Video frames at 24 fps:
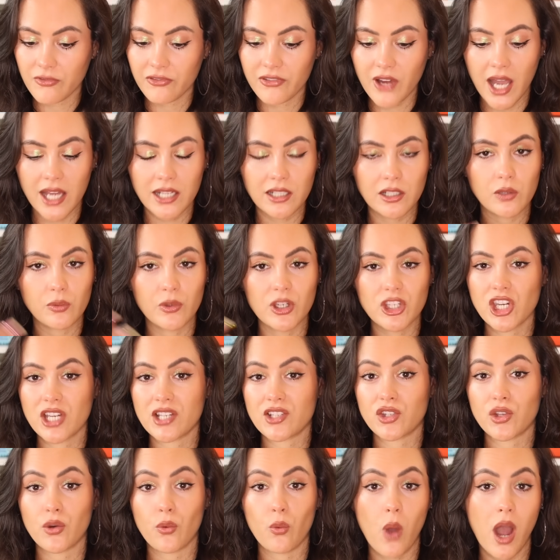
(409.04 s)
vinyl, which
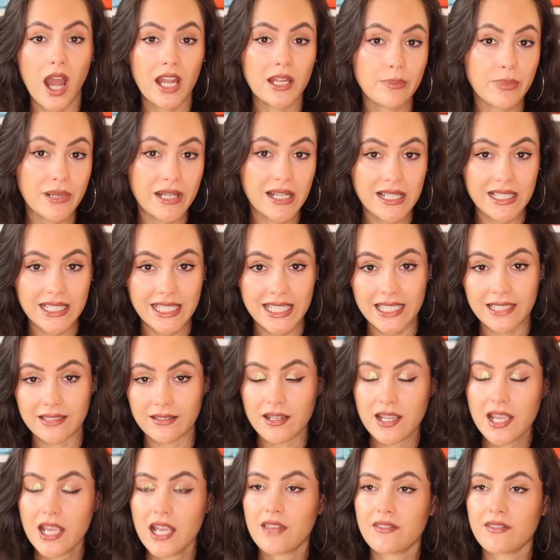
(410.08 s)
is the wipe clean.